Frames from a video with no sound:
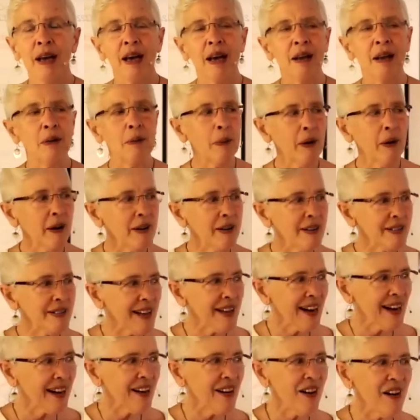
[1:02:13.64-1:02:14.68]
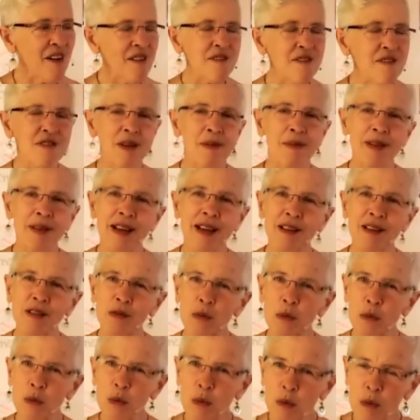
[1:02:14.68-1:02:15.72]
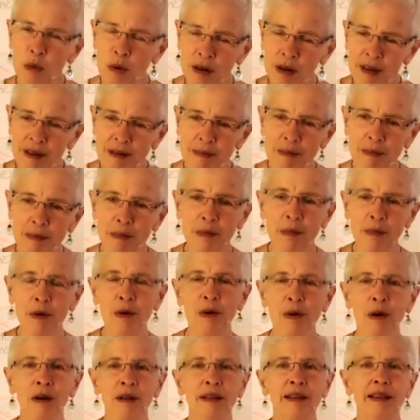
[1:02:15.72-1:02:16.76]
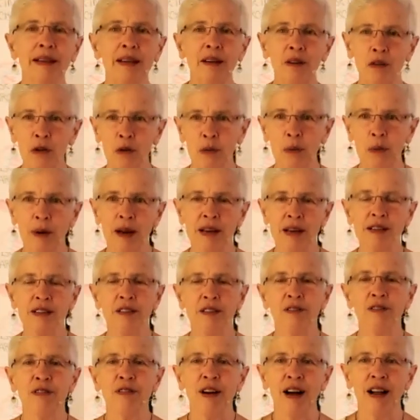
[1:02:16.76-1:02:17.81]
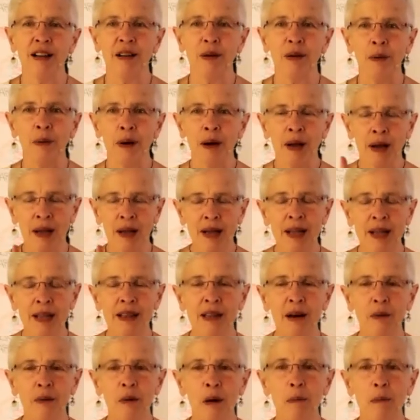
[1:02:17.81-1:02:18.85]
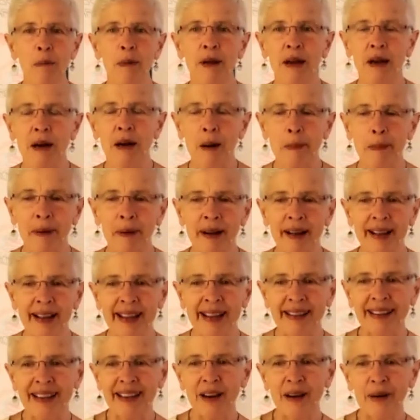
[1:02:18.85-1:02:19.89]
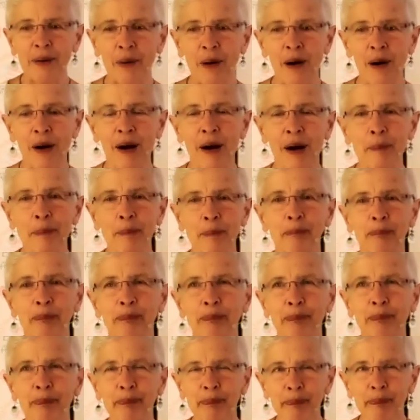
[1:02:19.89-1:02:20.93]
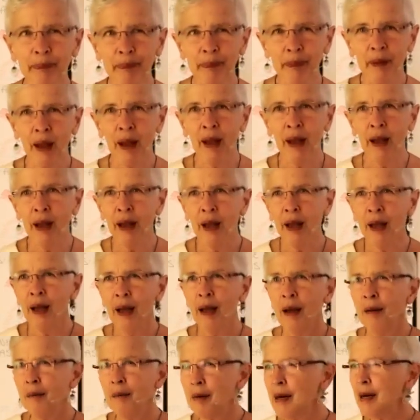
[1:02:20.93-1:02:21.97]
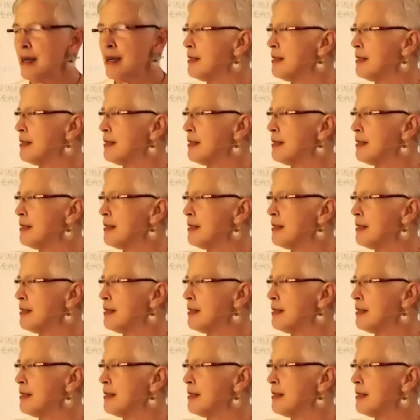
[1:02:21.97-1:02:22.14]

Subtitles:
And where does that come from? And that's one more little thread to follow that we'll pick up again later on. But I